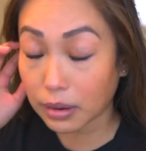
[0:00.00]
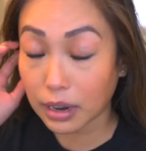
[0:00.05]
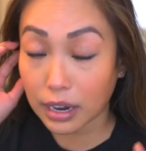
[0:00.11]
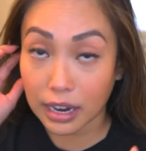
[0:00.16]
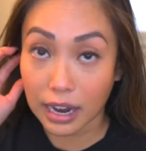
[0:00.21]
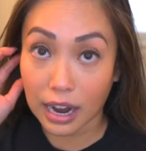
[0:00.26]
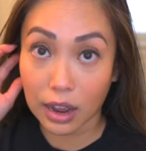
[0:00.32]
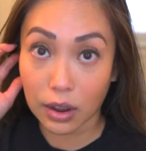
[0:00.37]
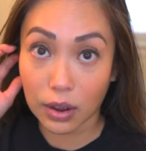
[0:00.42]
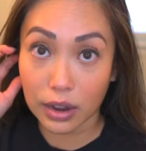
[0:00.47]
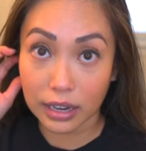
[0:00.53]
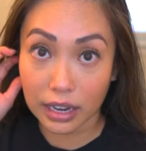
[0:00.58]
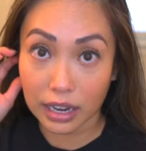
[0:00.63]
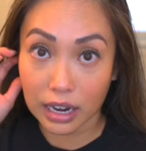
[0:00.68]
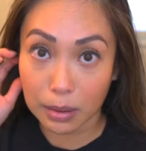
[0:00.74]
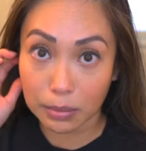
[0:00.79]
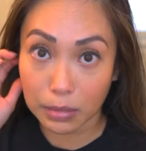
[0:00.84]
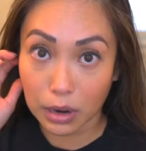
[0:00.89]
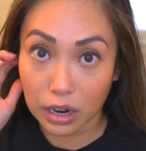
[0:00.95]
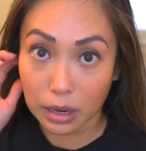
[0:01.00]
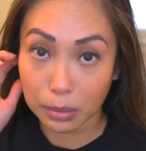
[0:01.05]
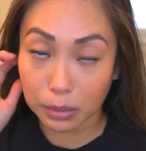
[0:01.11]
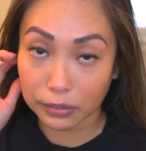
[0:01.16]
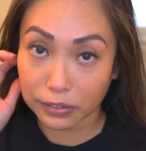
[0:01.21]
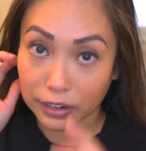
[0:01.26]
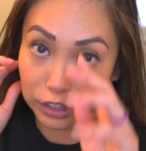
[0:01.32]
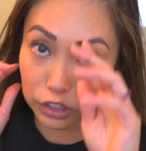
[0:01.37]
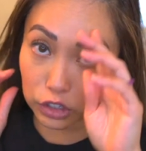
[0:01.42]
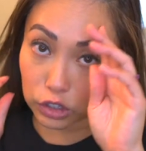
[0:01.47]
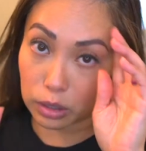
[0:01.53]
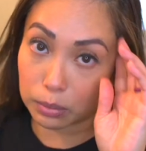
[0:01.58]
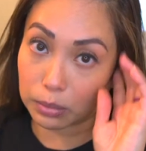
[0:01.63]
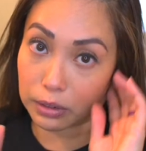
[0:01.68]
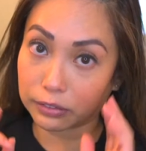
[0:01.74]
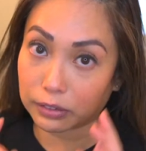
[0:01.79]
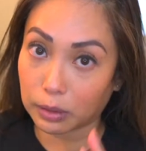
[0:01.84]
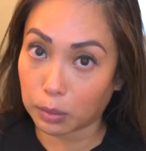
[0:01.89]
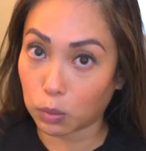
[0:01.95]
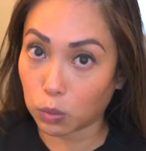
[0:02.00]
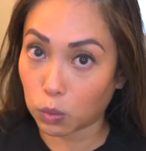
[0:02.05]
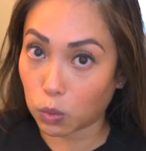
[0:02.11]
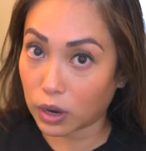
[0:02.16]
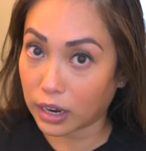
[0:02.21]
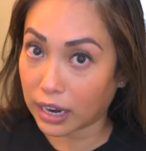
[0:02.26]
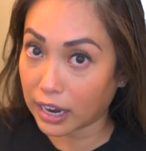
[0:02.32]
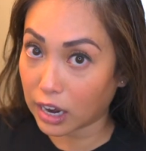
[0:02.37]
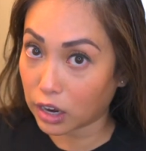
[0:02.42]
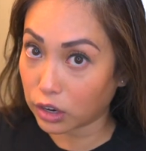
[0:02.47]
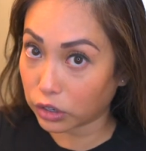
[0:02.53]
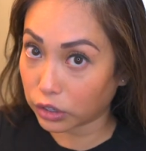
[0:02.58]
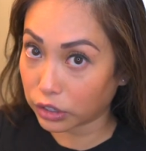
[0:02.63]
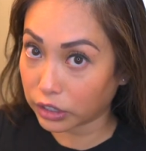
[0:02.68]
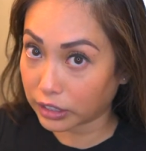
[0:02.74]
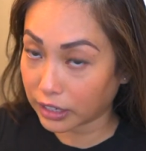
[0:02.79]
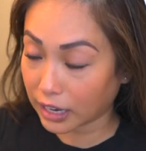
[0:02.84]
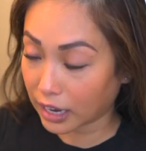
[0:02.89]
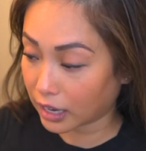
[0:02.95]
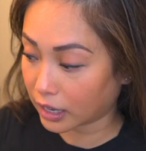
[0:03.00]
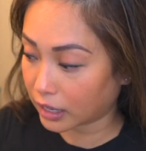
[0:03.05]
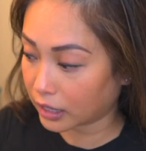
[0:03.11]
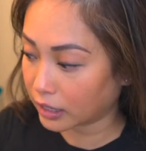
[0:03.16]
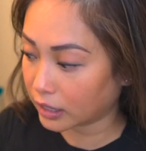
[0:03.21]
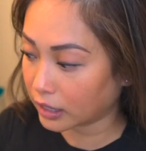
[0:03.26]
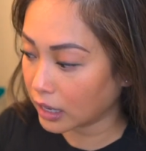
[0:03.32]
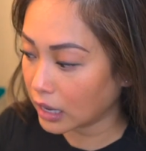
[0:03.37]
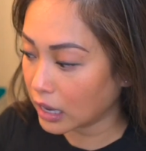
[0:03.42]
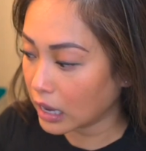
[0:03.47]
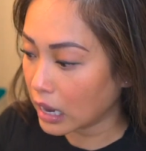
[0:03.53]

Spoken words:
and now again, I'm not a professional, but from what I understand,